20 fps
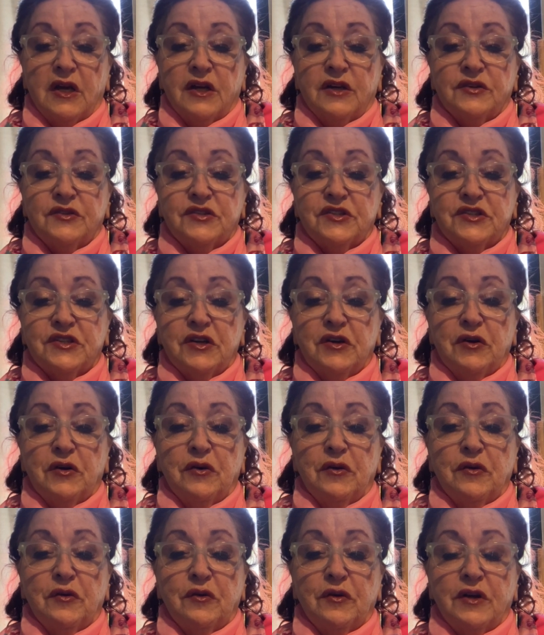
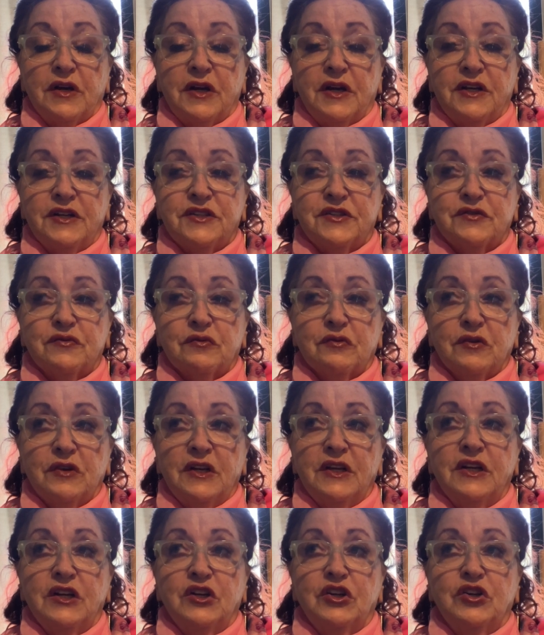So it's
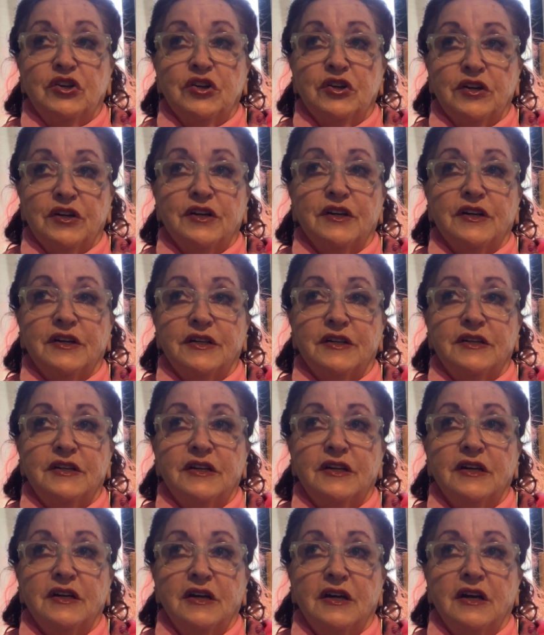really good
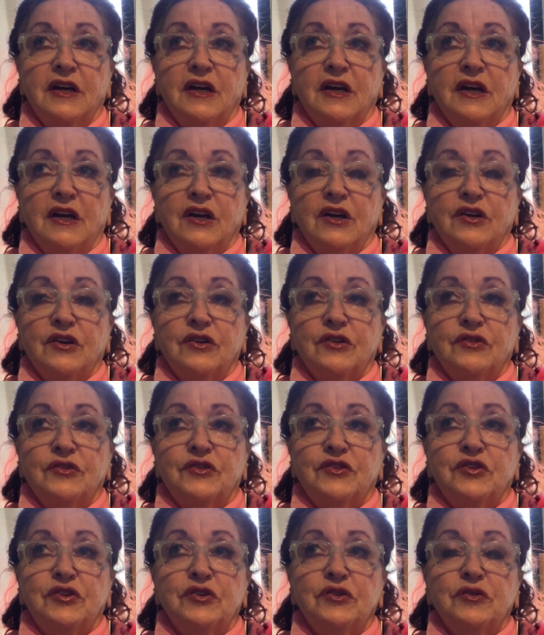
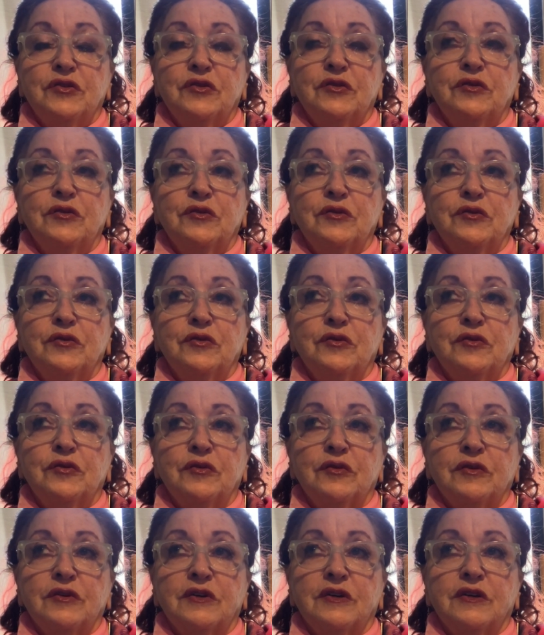to
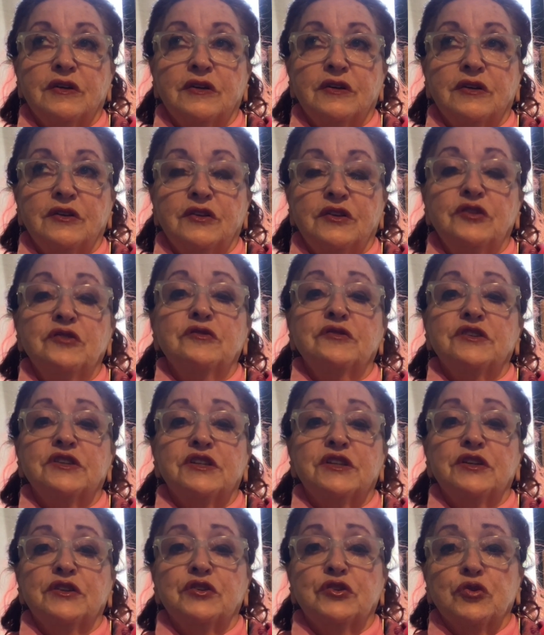use
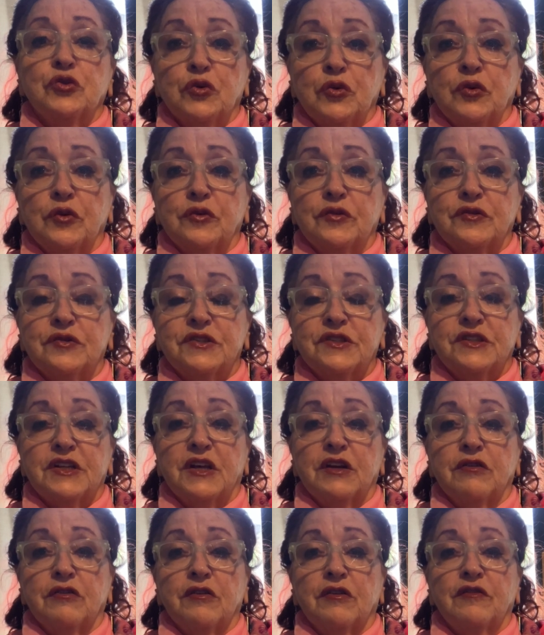the tools that
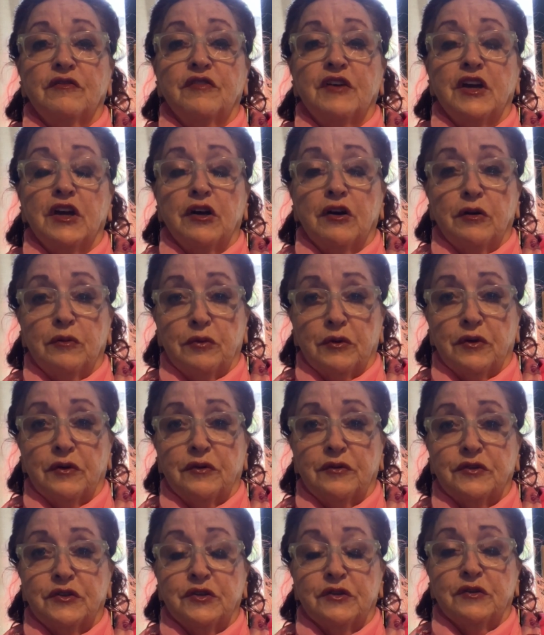are available
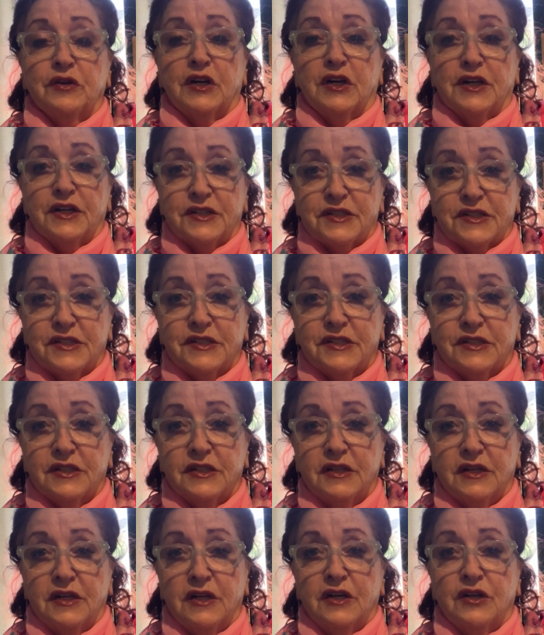to us
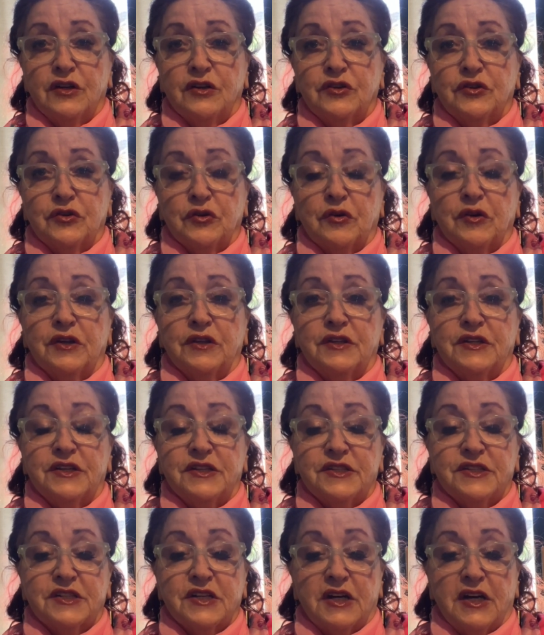during
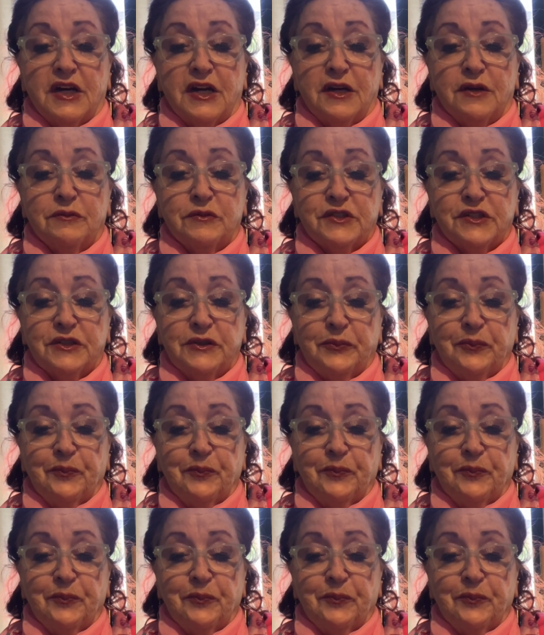these times.